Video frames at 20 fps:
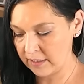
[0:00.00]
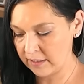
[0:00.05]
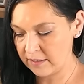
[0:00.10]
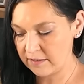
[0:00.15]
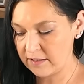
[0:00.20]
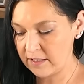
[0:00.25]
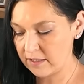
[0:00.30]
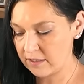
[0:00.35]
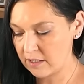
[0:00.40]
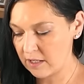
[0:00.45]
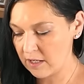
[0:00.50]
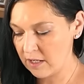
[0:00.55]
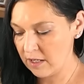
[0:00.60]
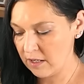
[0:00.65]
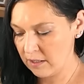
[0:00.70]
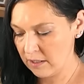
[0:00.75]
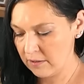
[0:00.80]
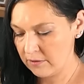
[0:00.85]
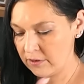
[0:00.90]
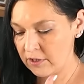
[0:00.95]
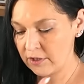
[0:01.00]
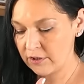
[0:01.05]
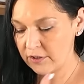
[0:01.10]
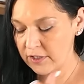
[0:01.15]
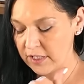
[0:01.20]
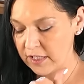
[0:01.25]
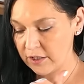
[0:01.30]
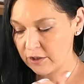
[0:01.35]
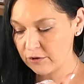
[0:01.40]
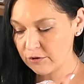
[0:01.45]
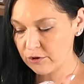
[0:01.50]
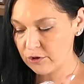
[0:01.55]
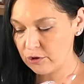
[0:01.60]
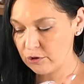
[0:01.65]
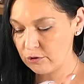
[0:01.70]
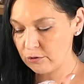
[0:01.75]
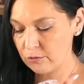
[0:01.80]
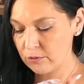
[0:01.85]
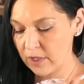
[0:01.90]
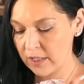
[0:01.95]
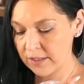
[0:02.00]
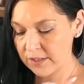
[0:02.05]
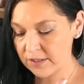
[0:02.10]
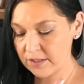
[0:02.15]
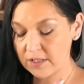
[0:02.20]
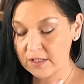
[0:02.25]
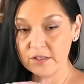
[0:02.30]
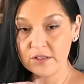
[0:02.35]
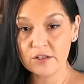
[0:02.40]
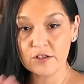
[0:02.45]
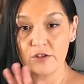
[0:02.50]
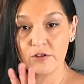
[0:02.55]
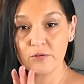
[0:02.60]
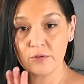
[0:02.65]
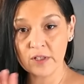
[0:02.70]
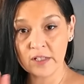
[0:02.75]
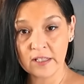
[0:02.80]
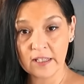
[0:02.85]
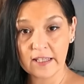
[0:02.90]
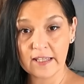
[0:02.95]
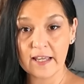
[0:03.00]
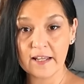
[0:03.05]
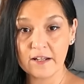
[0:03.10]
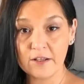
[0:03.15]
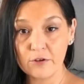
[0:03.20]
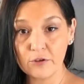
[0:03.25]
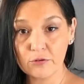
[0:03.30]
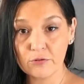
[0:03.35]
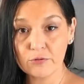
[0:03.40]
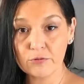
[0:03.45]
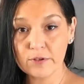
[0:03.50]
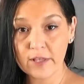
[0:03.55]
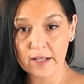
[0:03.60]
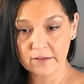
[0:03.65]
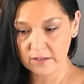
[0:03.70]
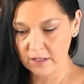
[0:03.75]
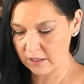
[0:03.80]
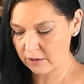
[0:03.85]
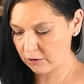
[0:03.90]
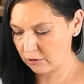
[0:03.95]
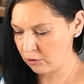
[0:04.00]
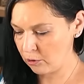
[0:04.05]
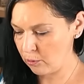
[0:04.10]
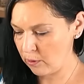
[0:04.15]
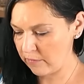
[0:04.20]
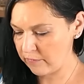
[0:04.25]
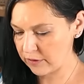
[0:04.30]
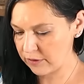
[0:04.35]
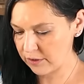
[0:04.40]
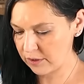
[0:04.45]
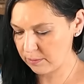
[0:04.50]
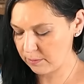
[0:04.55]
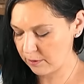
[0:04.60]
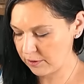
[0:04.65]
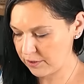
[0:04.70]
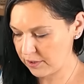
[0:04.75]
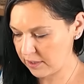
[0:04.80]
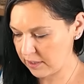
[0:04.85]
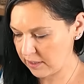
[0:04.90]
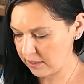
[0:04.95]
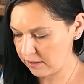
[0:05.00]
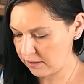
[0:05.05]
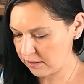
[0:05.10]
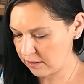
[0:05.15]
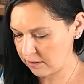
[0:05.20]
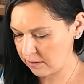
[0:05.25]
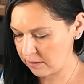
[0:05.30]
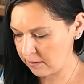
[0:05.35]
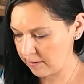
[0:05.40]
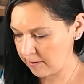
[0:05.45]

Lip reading: And I think they're here to assist you in getting through that tunnel, whoever this person is.